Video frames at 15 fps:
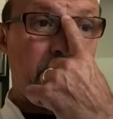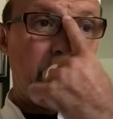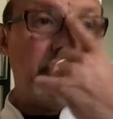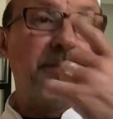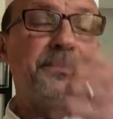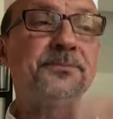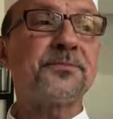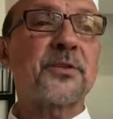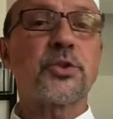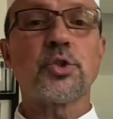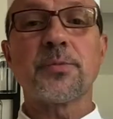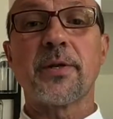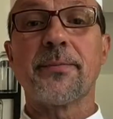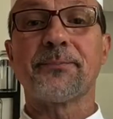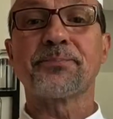
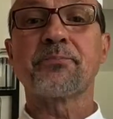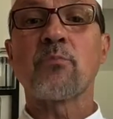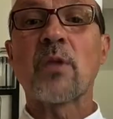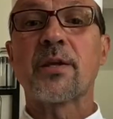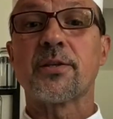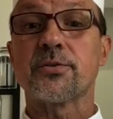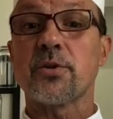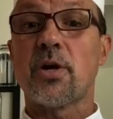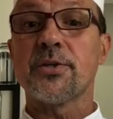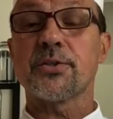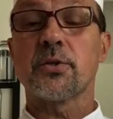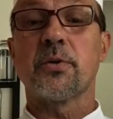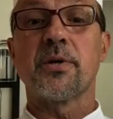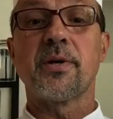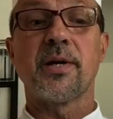Excuse me. There's
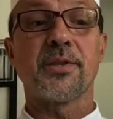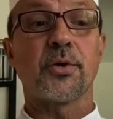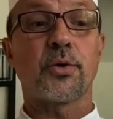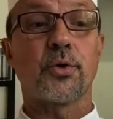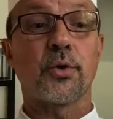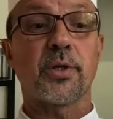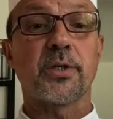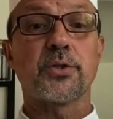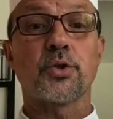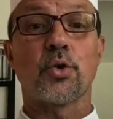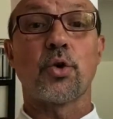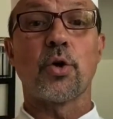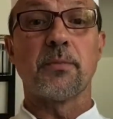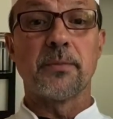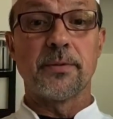also another cooking
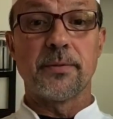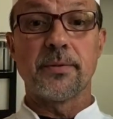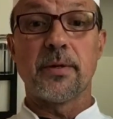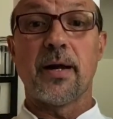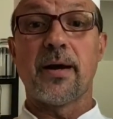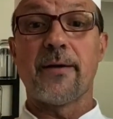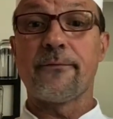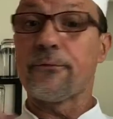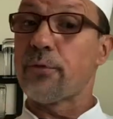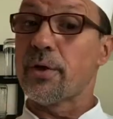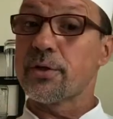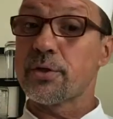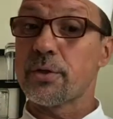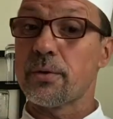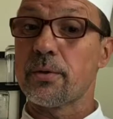term,
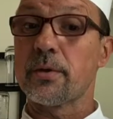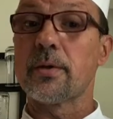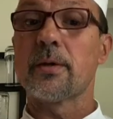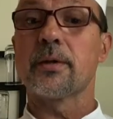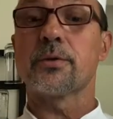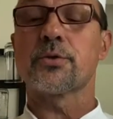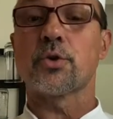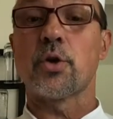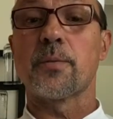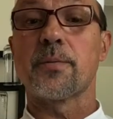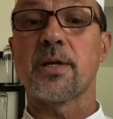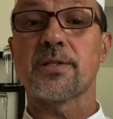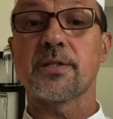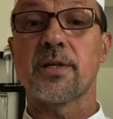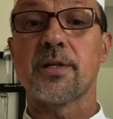French term
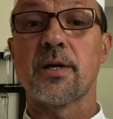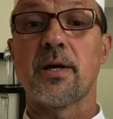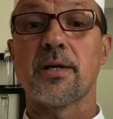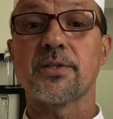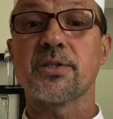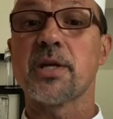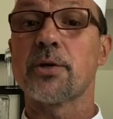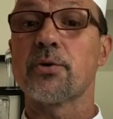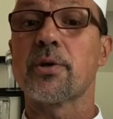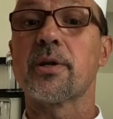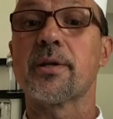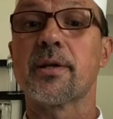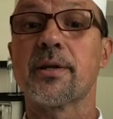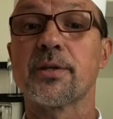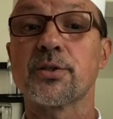that's standard
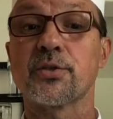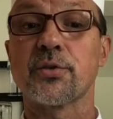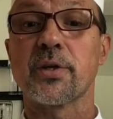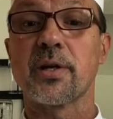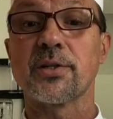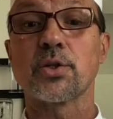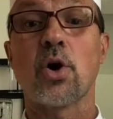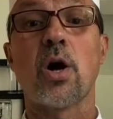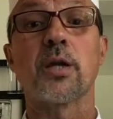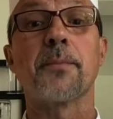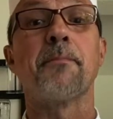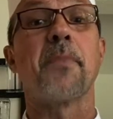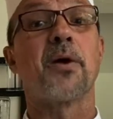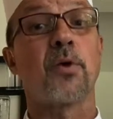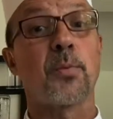in the industry, and it's called
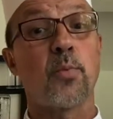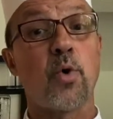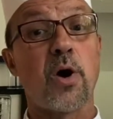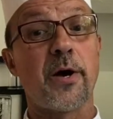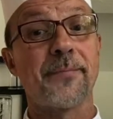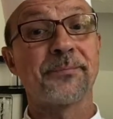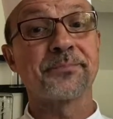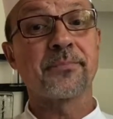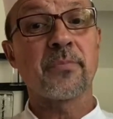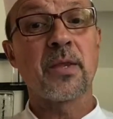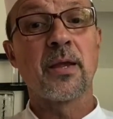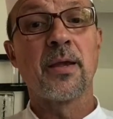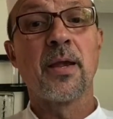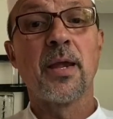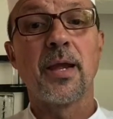mirepoix.
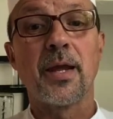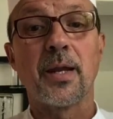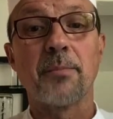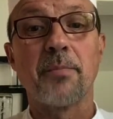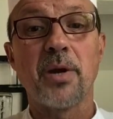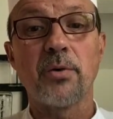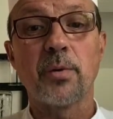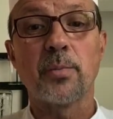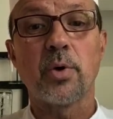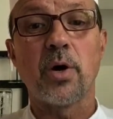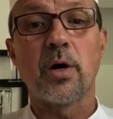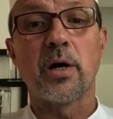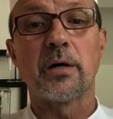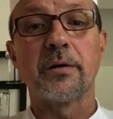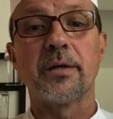And
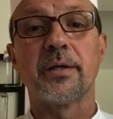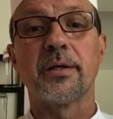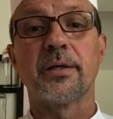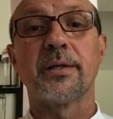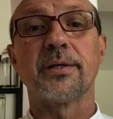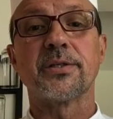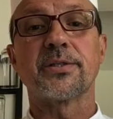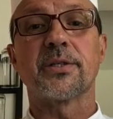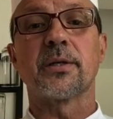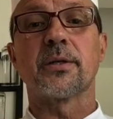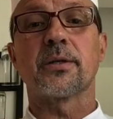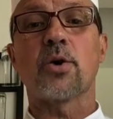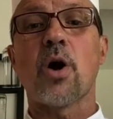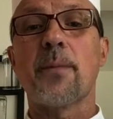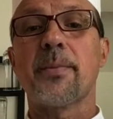mirepoix is
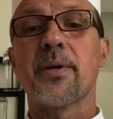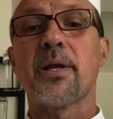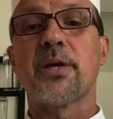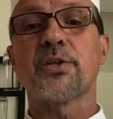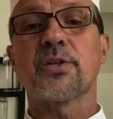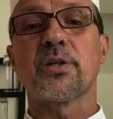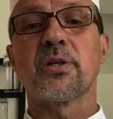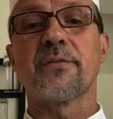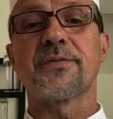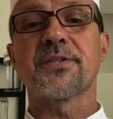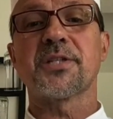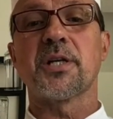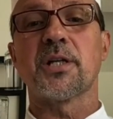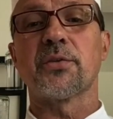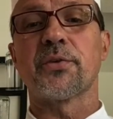the combination of
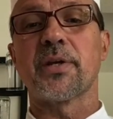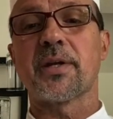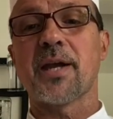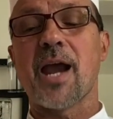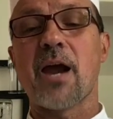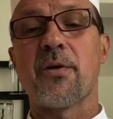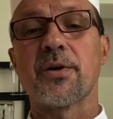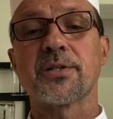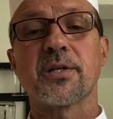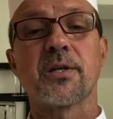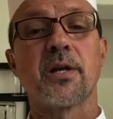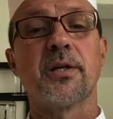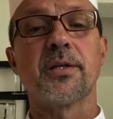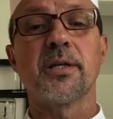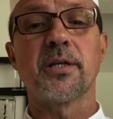celery, carrots, and
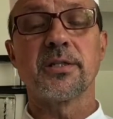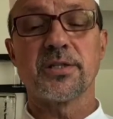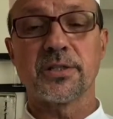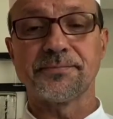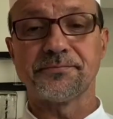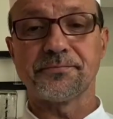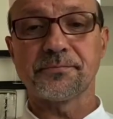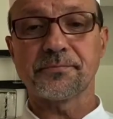onions.